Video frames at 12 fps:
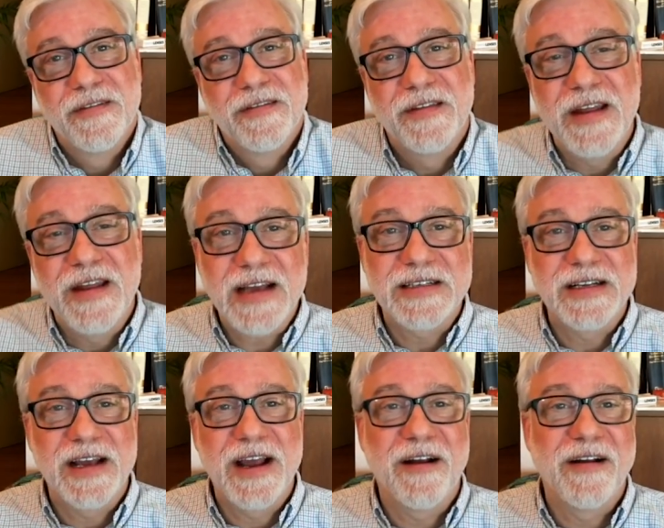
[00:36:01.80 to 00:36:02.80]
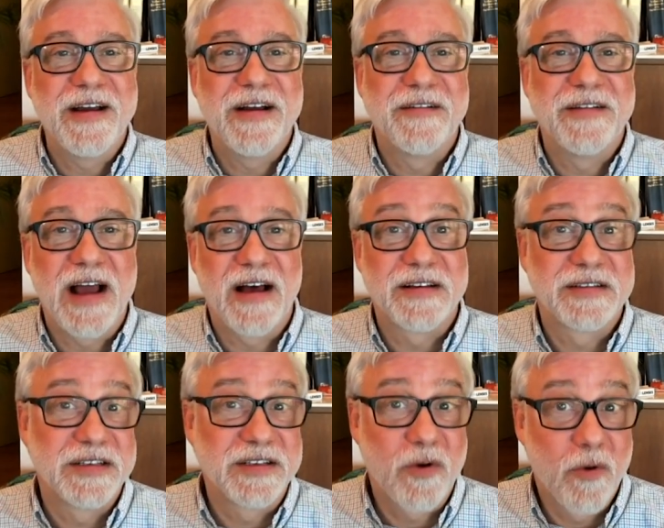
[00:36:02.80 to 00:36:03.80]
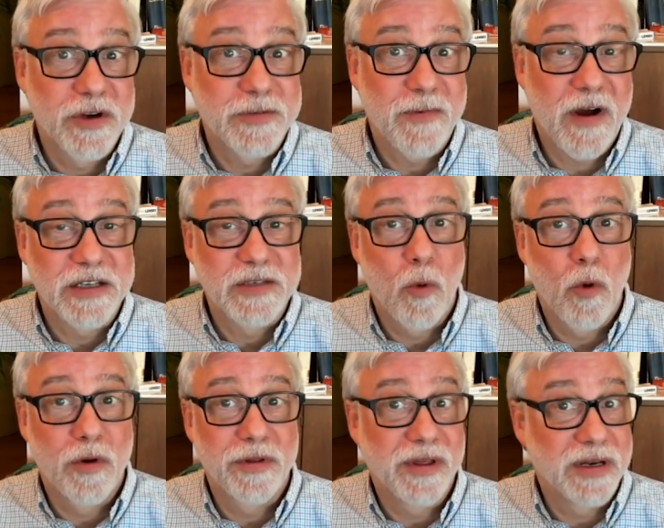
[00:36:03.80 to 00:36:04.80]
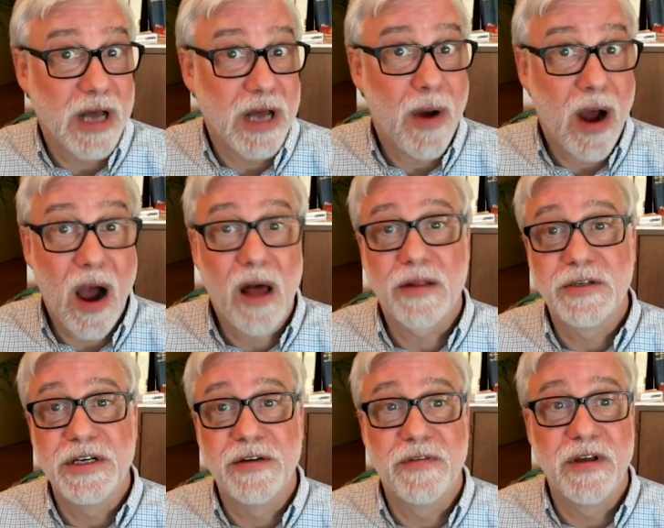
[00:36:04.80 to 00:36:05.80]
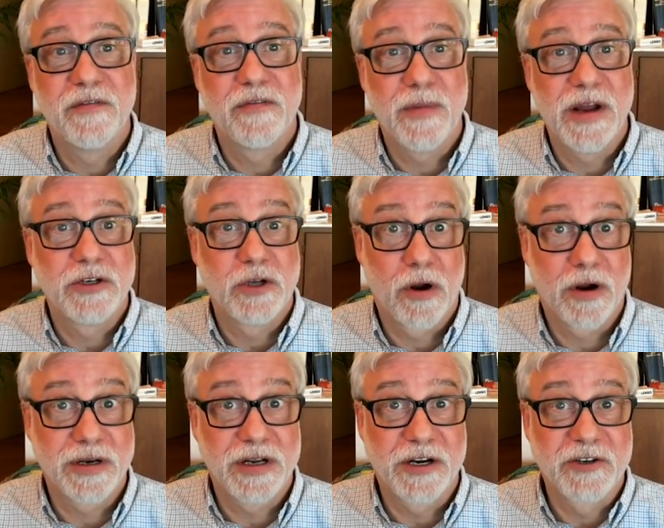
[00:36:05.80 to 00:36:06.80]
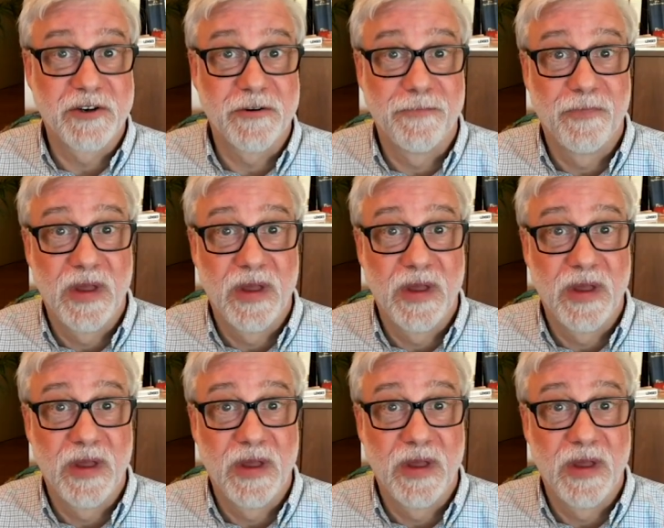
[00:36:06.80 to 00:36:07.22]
The next area of analysis corresponds more to the topology of the information architecture